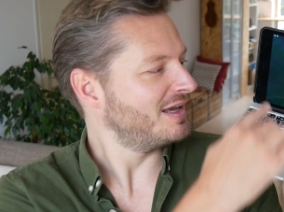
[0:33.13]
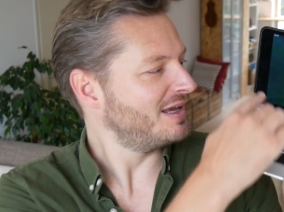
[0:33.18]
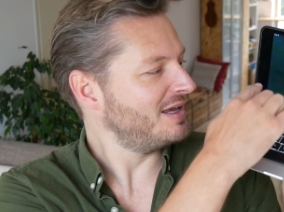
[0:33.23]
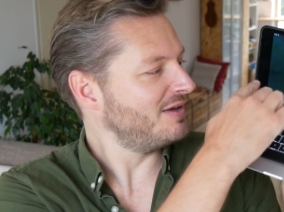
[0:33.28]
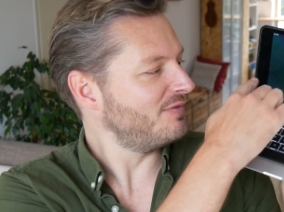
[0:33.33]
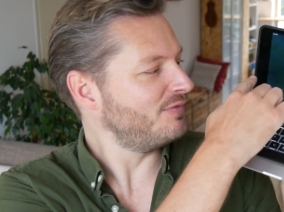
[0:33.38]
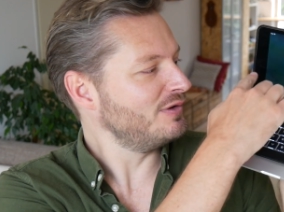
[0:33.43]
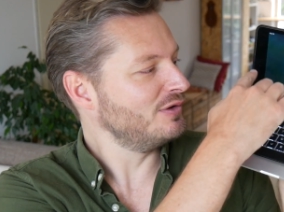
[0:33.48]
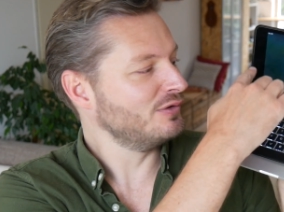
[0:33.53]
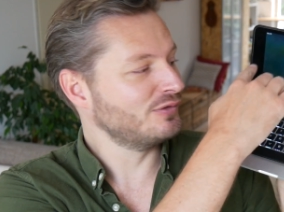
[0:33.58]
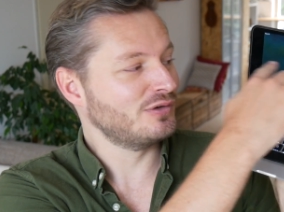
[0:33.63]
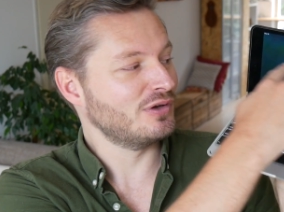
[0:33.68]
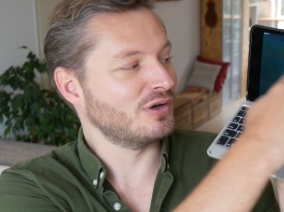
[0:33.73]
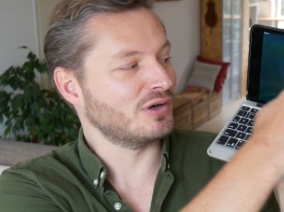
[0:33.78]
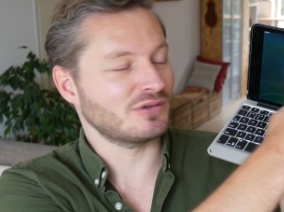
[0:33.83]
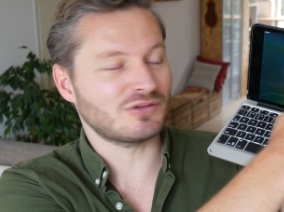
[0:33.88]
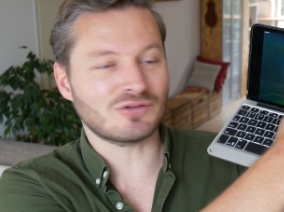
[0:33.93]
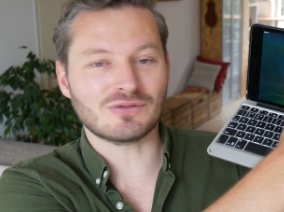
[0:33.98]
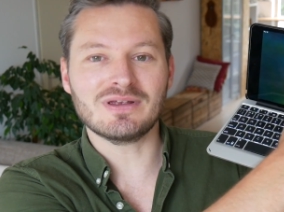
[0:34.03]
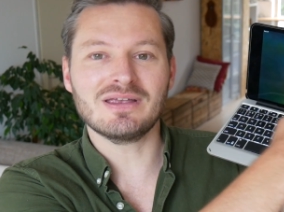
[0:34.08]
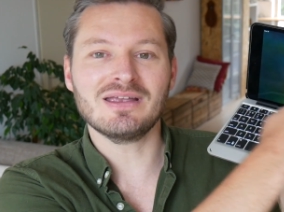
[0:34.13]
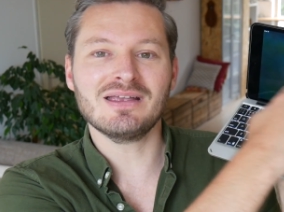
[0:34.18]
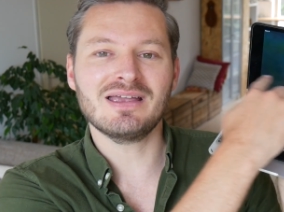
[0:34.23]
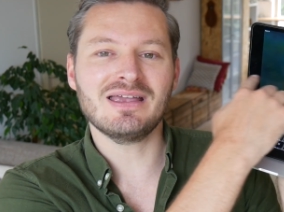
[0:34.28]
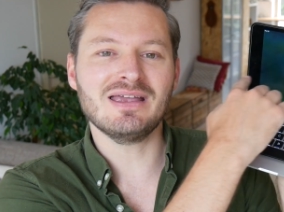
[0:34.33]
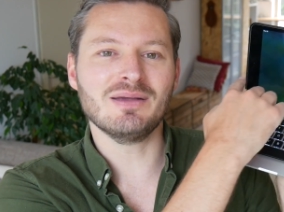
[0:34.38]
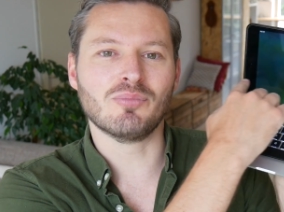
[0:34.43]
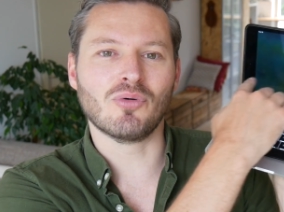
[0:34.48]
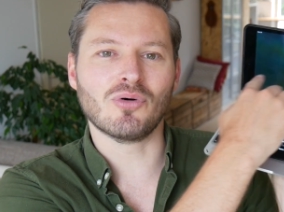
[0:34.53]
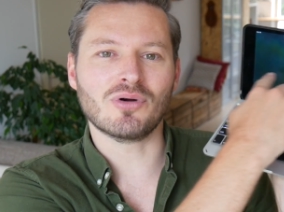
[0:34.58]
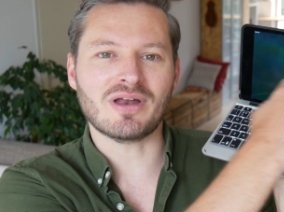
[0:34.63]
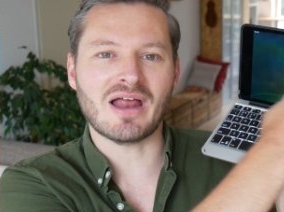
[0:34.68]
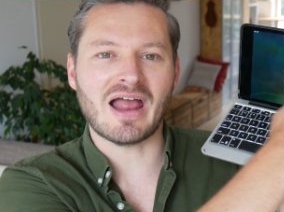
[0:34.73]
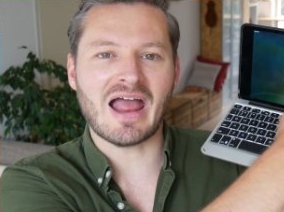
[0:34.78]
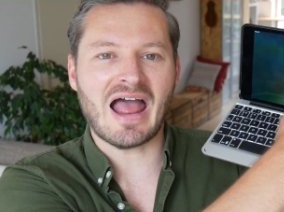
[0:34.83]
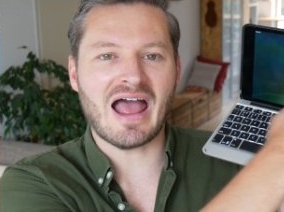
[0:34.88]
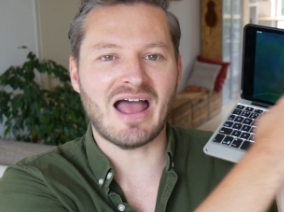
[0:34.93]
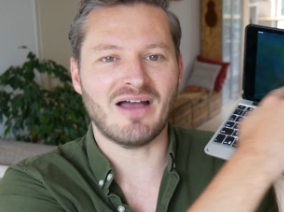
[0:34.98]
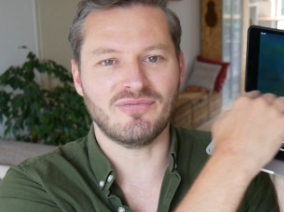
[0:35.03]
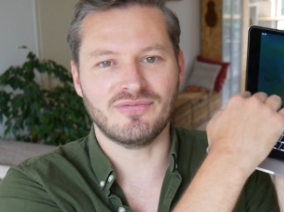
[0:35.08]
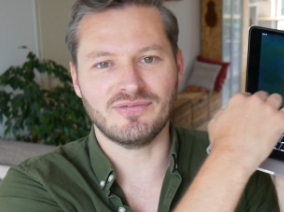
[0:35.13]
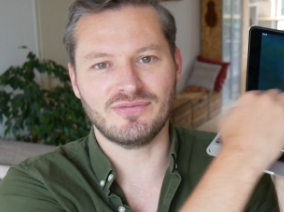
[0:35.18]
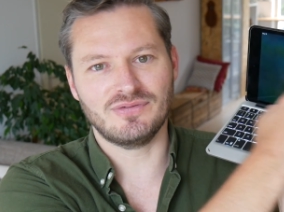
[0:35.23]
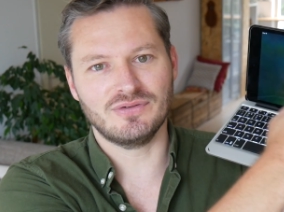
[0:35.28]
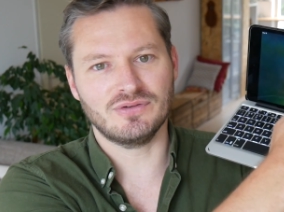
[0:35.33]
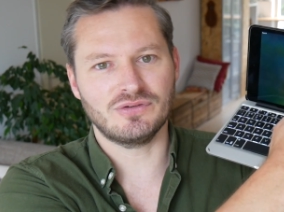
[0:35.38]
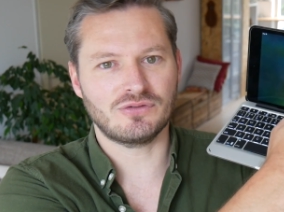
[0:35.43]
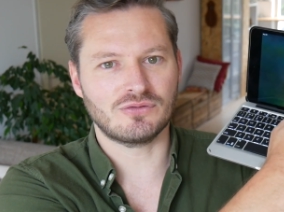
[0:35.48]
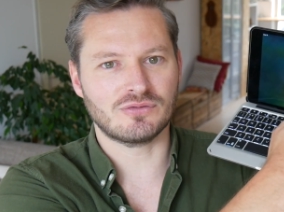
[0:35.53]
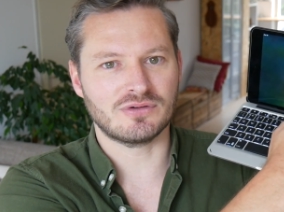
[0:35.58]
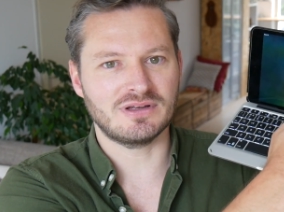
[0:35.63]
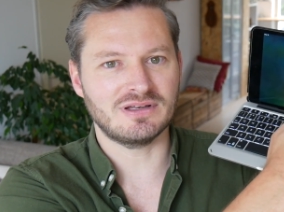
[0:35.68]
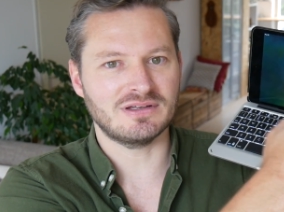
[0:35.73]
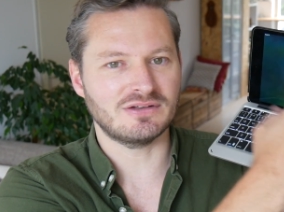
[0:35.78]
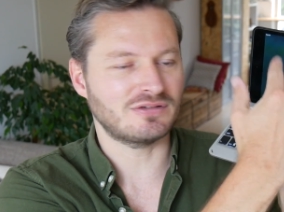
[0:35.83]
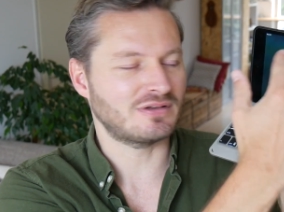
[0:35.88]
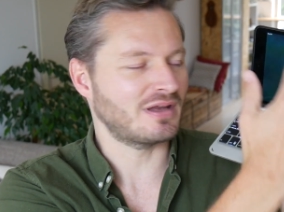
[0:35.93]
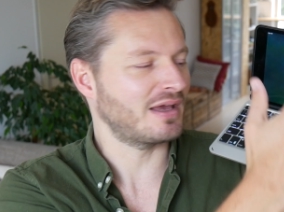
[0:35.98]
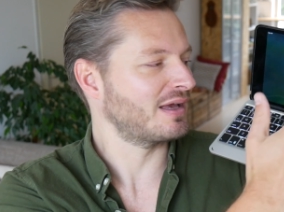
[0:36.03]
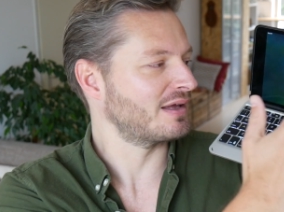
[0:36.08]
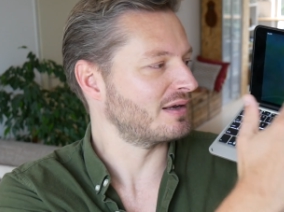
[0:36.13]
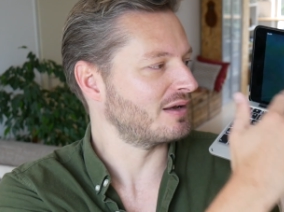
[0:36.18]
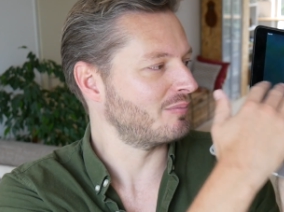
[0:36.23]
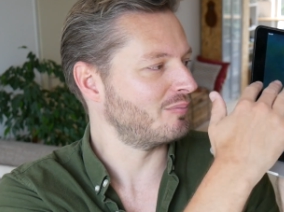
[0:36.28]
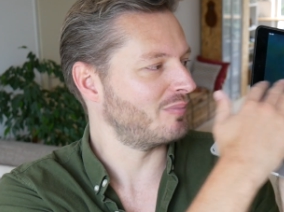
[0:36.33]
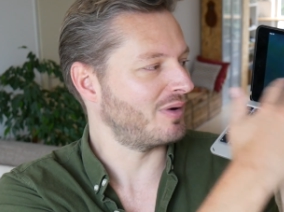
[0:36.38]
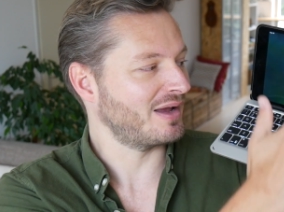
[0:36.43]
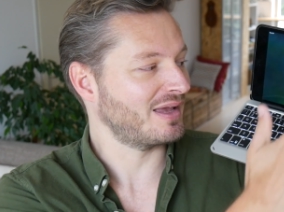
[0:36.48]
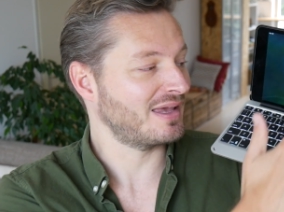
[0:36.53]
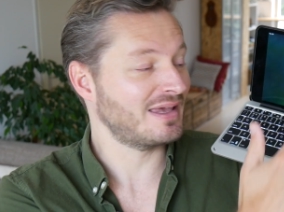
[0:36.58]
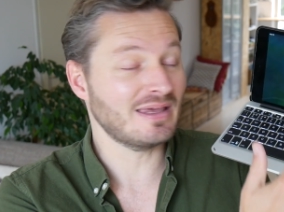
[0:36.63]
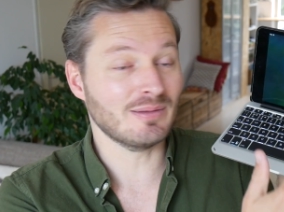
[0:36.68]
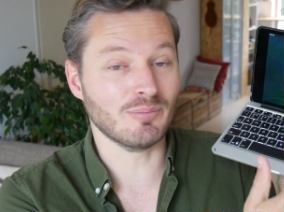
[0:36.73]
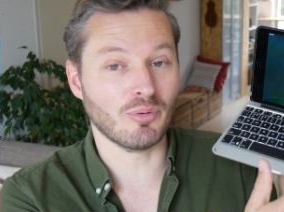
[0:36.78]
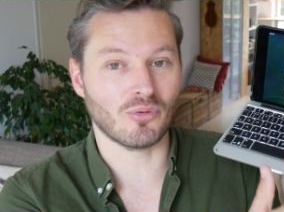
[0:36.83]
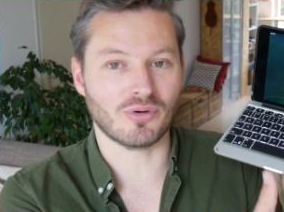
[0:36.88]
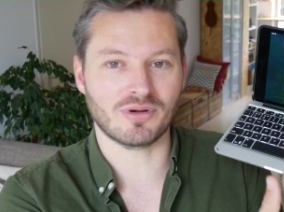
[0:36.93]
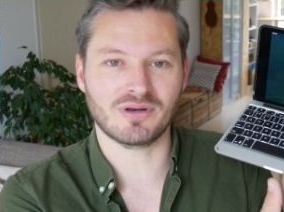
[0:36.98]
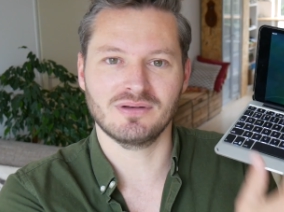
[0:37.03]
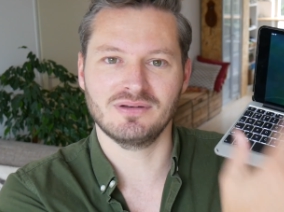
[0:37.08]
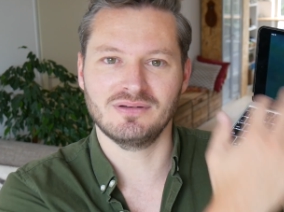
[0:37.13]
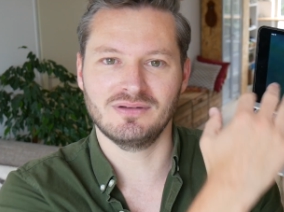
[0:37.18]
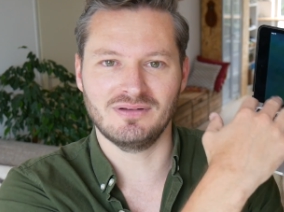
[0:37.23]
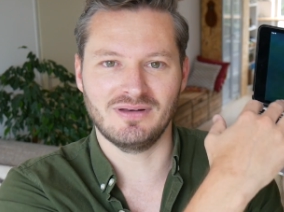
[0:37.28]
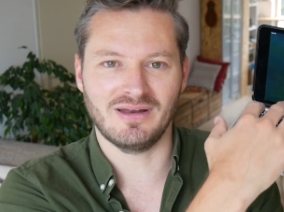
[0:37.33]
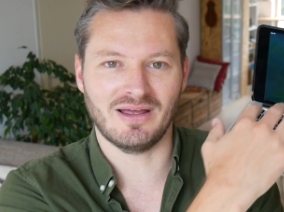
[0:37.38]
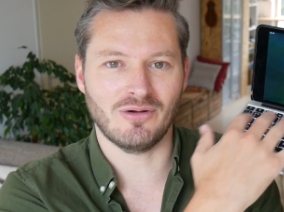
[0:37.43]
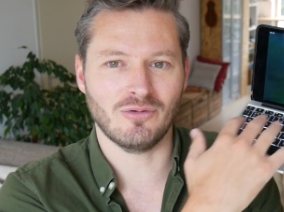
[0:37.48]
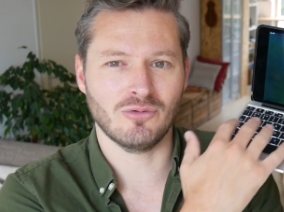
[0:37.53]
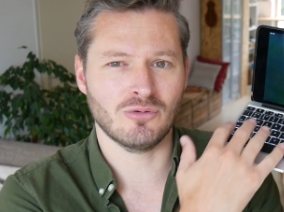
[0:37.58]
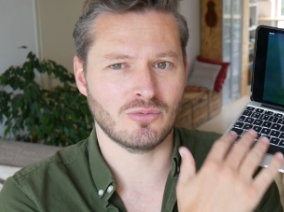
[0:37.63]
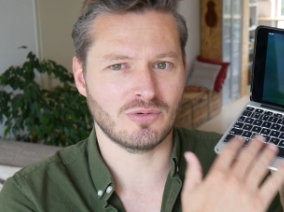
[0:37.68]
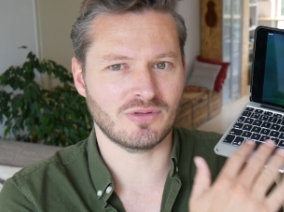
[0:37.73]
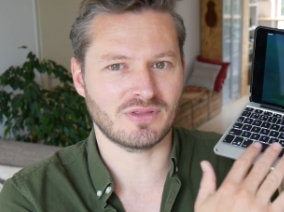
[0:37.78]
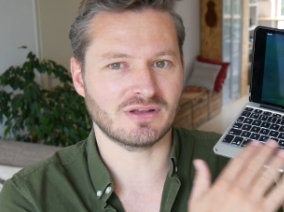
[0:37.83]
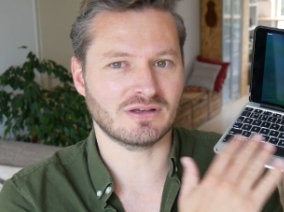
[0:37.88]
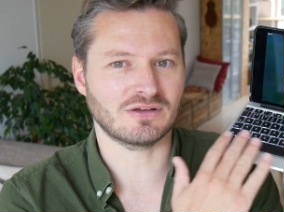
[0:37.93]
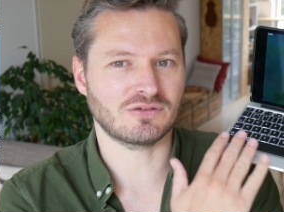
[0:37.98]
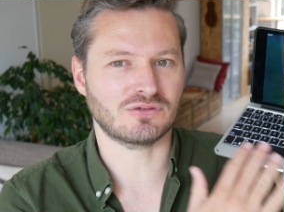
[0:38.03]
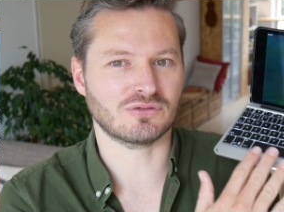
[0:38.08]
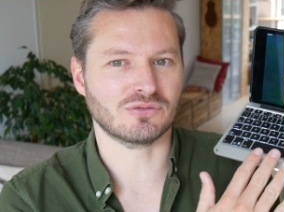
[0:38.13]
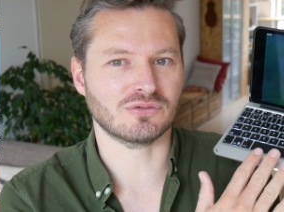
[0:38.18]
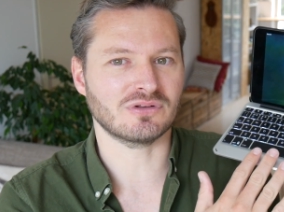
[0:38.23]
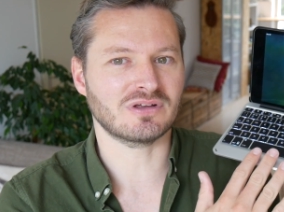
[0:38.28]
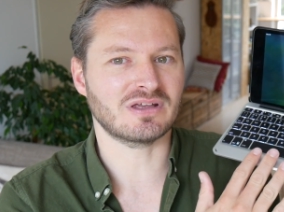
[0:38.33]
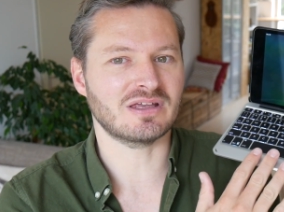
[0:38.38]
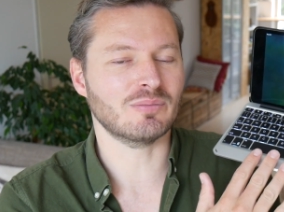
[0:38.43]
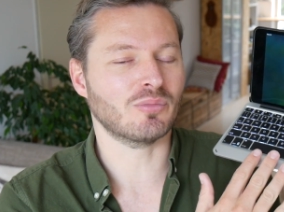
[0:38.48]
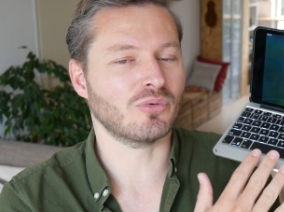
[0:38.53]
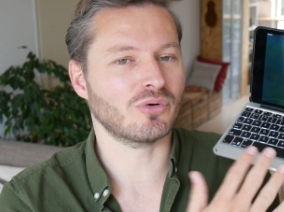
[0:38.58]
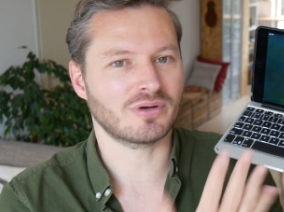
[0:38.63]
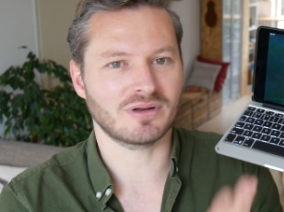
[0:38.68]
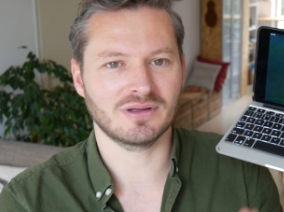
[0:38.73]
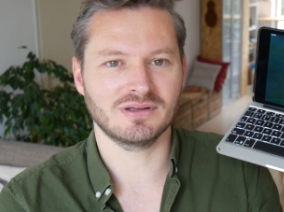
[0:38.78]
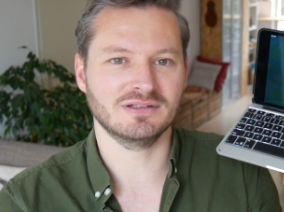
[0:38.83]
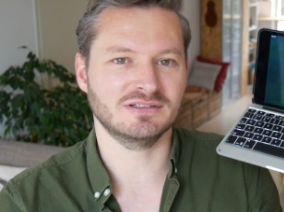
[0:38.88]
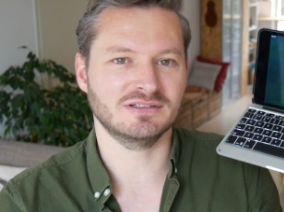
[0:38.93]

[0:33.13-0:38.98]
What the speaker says: if you use the on-screen keyboard, half of your screen is taken up by keyboard. Now, with an external keyboard,